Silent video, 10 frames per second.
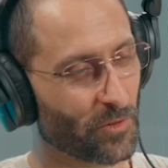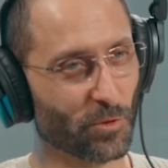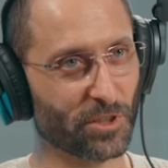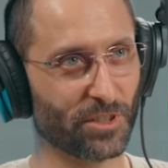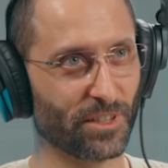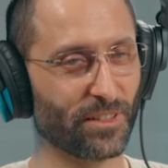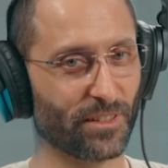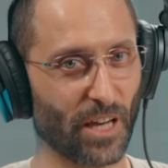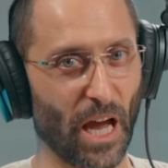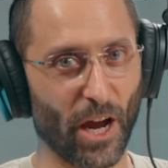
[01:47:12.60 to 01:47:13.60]
Which
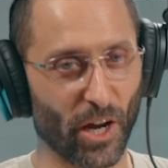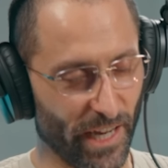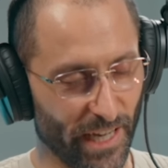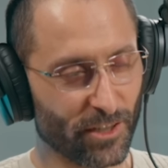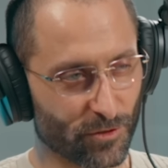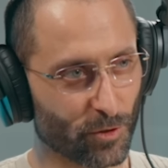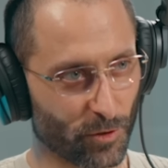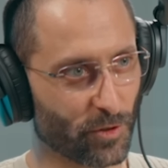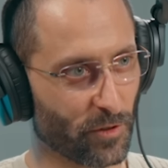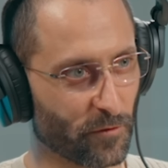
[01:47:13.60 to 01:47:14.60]
is en
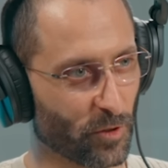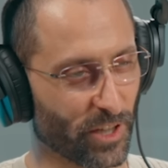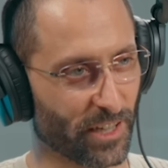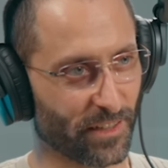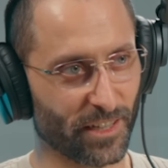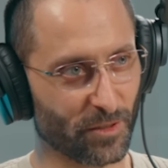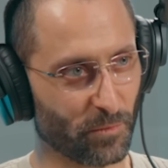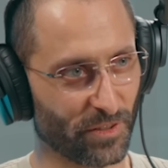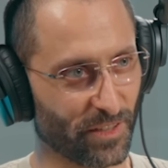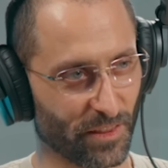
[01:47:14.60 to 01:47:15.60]
route for that,
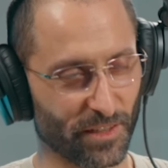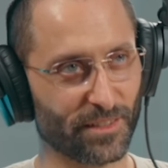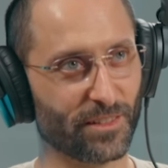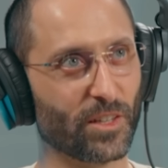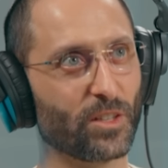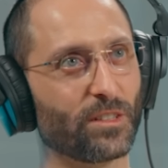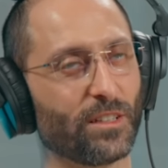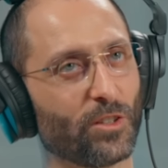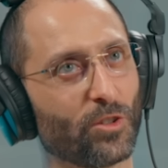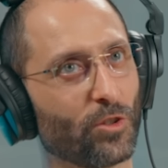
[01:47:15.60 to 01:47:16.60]
100%. This is, you
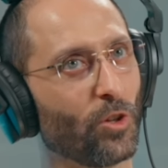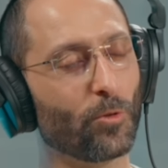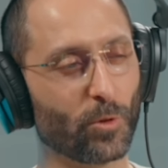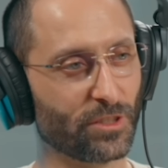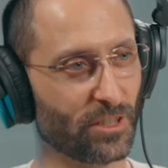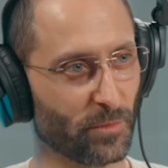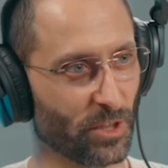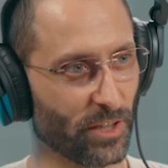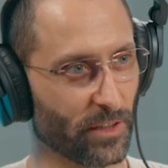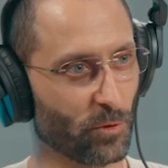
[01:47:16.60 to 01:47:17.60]
see, no question
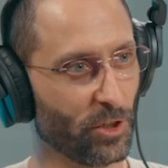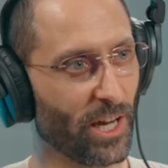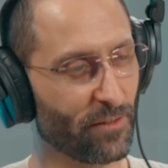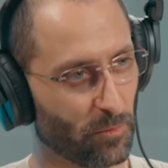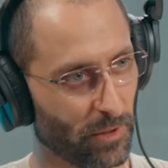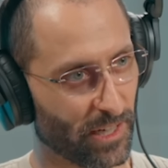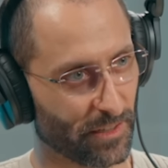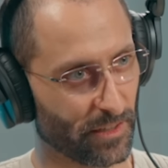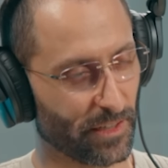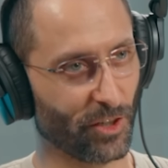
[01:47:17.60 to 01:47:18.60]
about that. When you have a
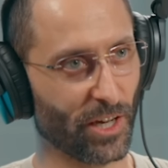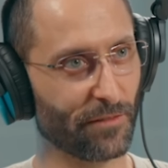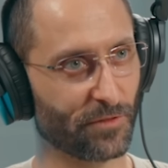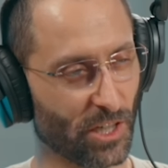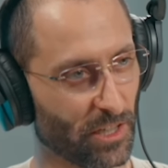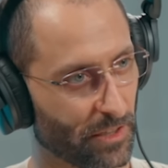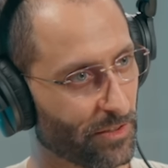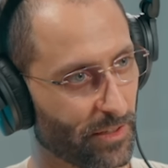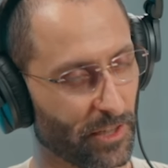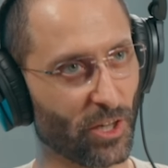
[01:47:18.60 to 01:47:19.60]
plan and you have
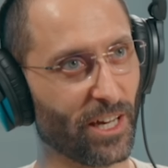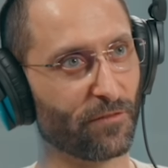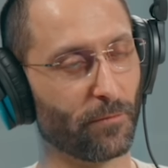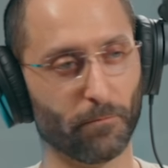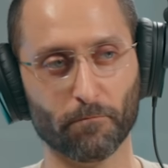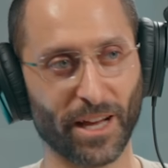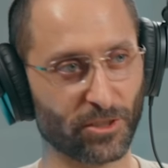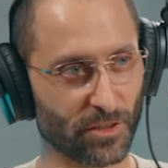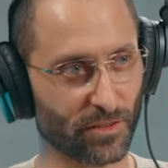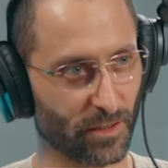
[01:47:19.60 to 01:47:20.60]
targets and you have
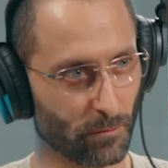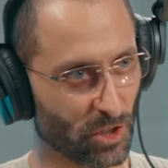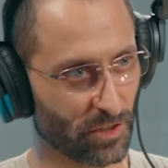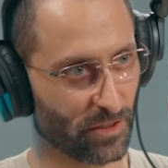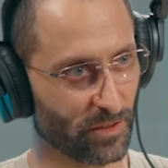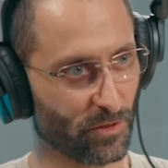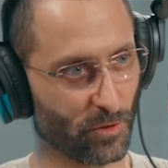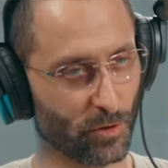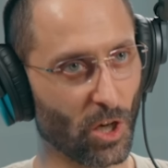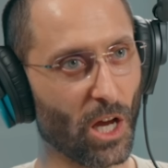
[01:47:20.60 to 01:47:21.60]
measures and monitors
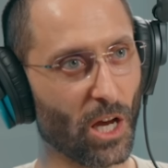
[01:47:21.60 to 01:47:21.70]
to